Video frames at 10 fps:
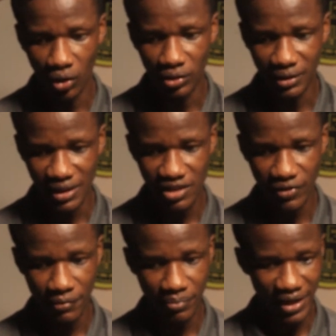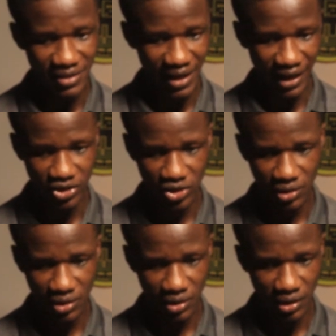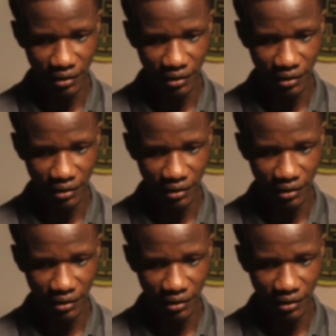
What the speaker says: on this very price action.